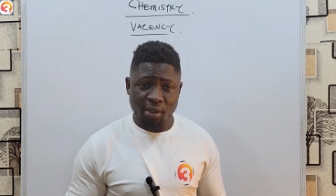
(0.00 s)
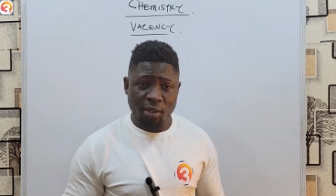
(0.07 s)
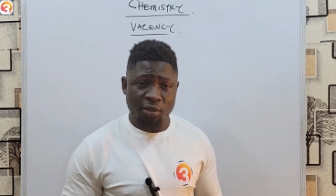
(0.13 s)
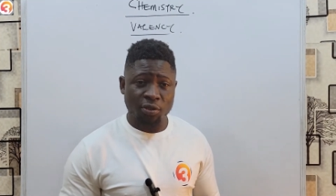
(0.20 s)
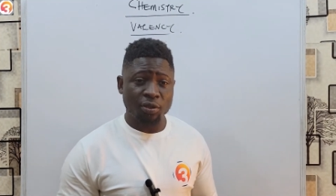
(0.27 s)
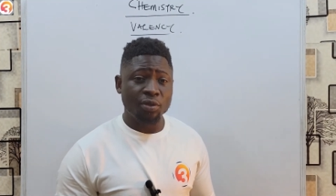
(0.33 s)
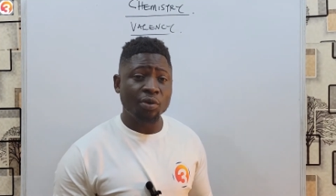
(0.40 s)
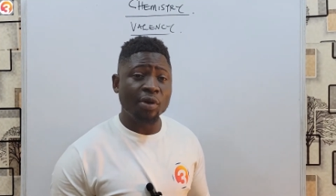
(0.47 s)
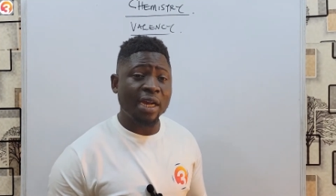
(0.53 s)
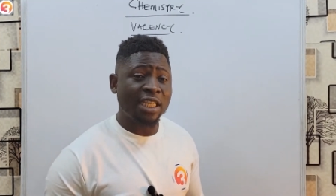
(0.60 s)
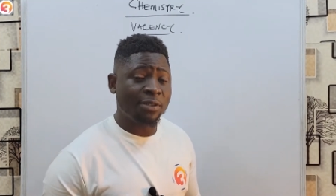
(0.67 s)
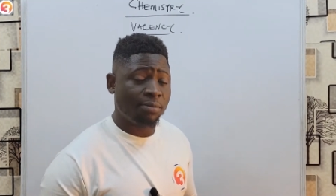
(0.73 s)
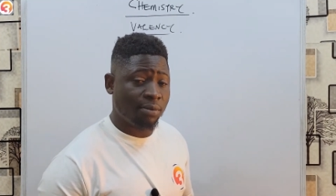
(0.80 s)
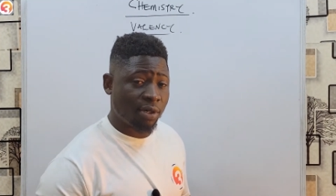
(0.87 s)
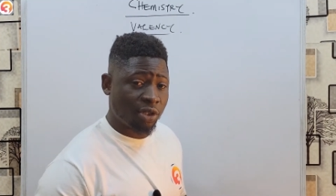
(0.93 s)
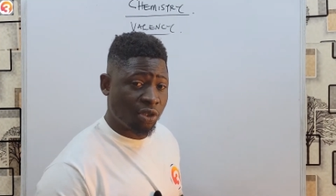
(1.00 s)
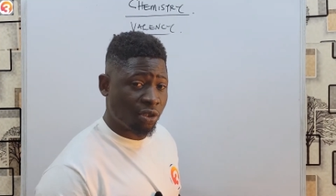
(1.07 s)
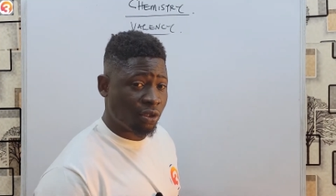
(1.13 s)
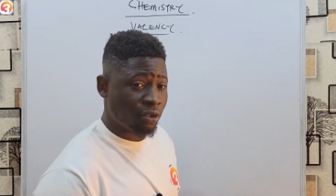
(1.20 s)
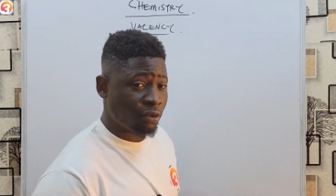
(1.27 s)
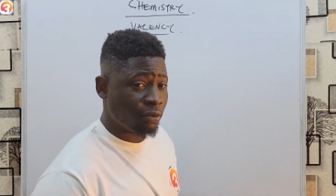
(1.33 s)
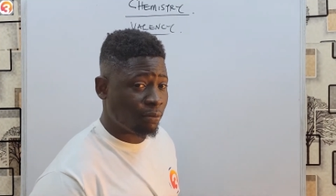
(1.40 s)
tutorial is brought to
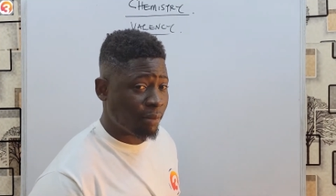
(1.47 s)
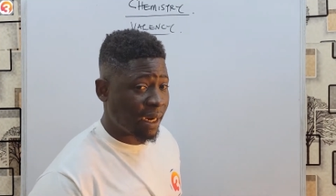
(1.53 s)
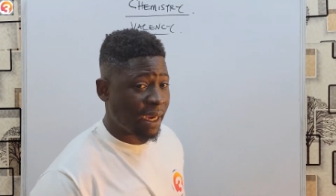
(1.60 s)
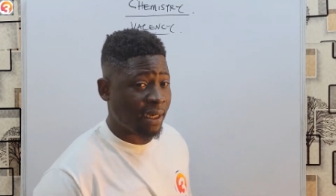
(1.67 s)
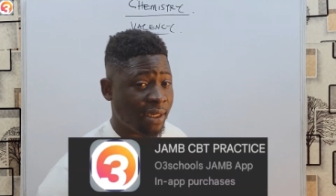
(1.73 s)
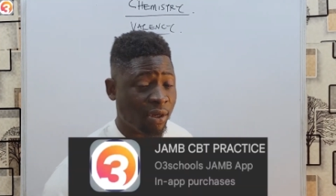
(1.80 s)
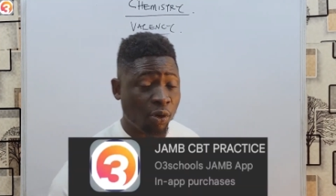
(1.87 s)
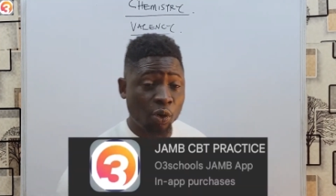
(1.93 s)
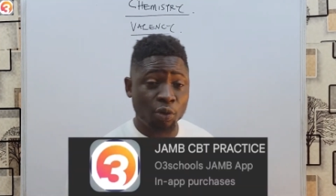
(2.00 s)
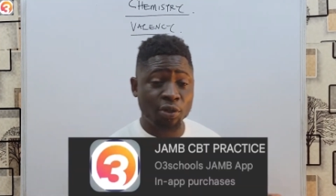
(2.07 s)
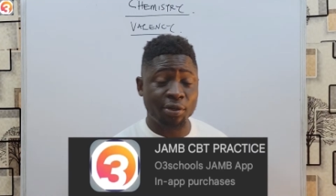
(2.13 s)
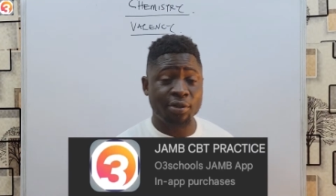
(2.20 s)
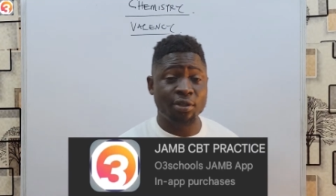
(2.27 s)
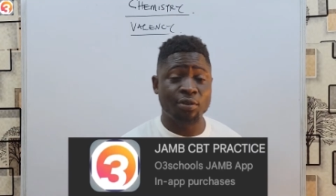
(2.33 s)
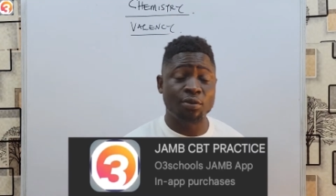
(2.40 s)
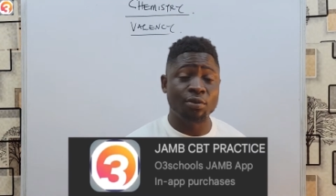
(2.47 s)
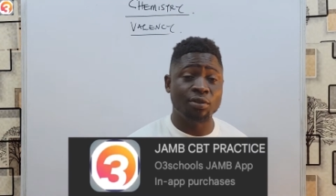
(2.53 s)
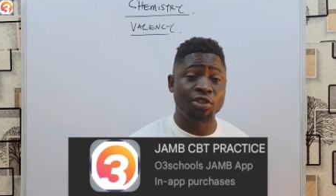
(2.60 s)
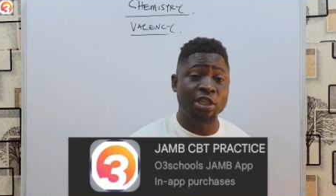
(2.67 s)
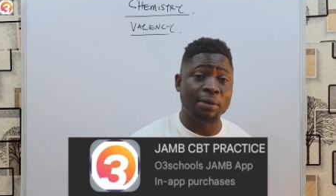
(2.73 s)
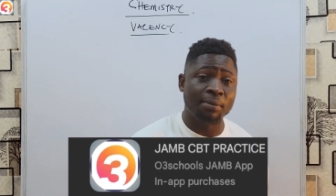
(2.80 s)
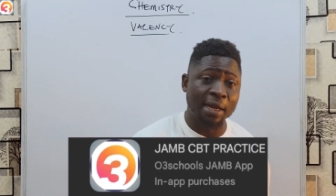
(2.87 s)
you by the O3 Schools
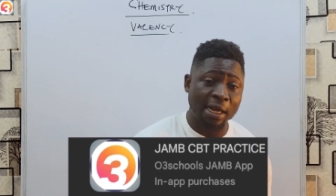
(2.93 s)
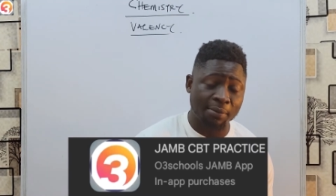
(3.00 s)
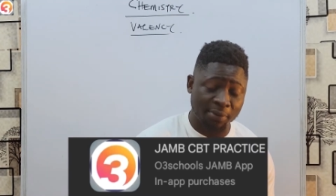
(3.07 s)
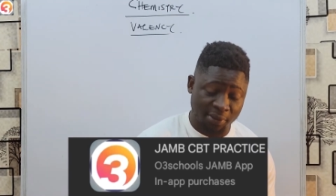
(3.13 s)
JAMB app.